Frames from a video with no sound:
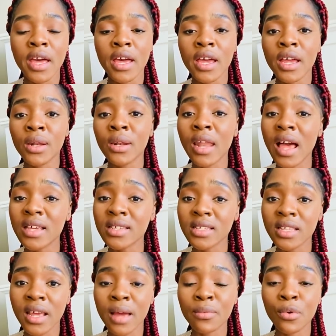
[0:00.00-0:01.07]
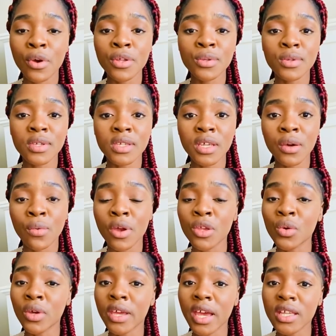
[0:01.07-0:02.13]
And lastly, I'm going to say when you
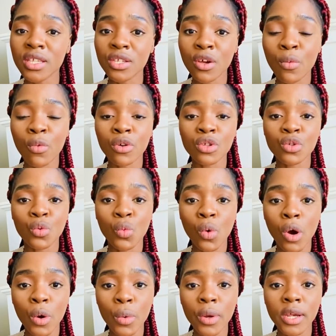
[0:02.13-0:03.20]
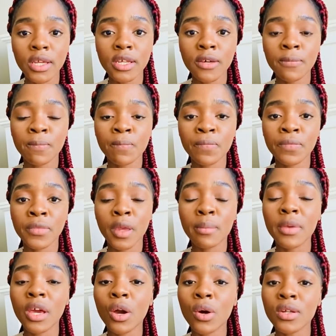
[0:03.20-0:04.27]
get someone to work with, be
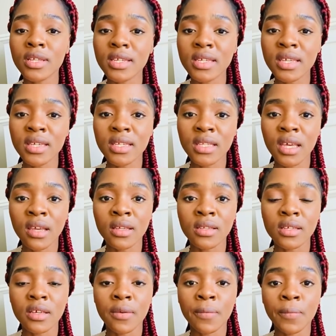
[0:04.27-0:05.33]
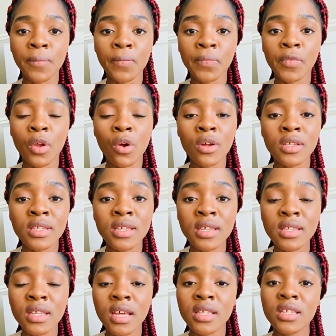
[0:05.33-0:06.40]
consistent
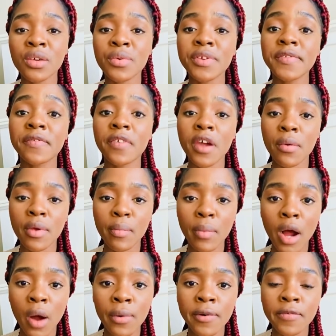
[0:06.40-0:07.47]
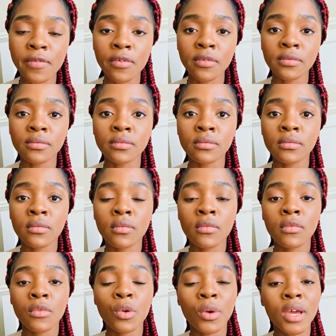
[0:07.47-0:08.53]
consistency is very powerful
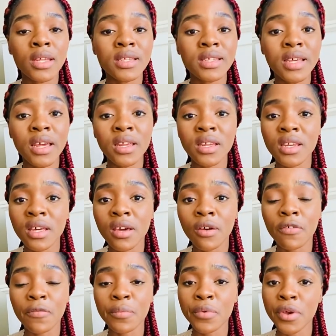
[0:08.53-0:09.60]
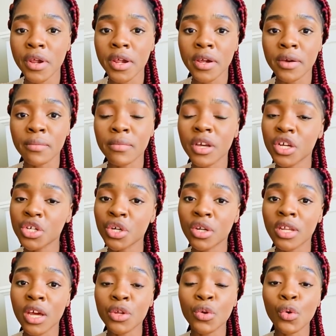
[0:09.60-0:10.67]
you can set a day of prayer make sure
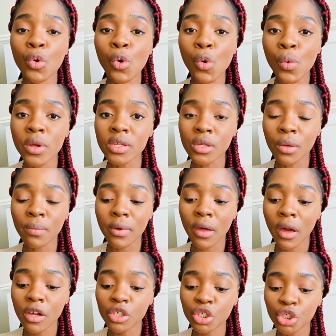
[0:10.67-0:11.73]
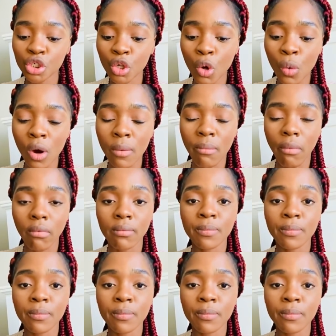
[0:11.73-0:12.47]
that you always show up